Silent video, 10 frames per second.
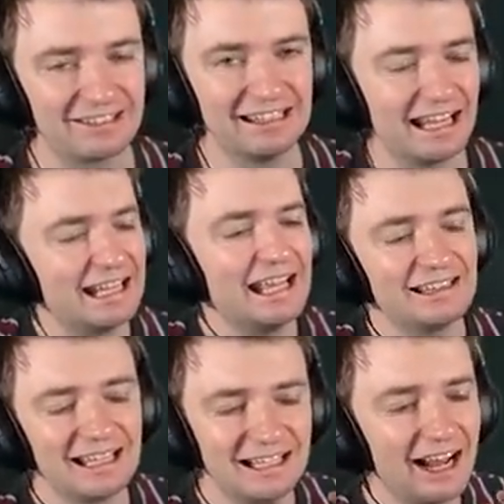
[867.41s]
See, they
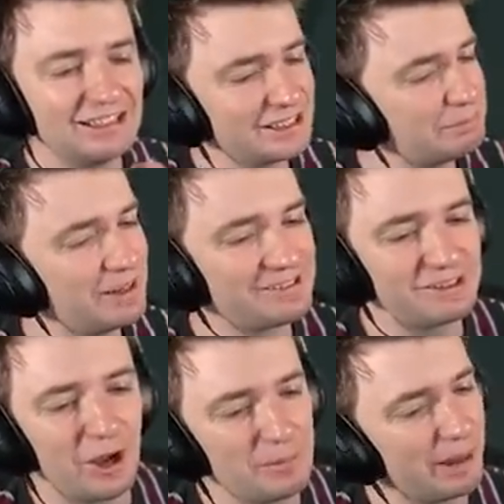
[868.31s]
they can't just press
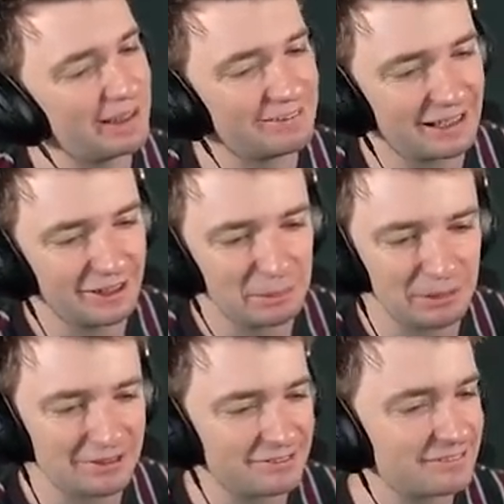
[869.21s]
no buttons. They gotta
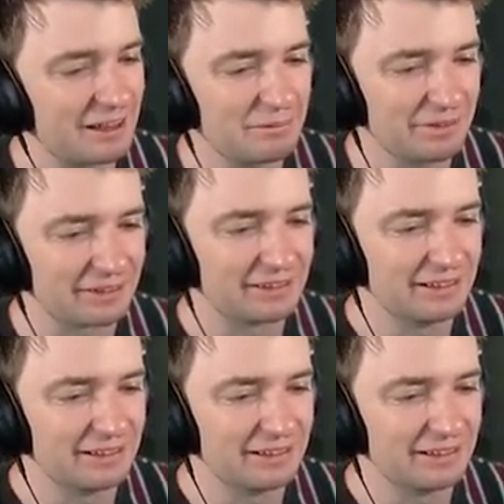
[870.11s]
press something.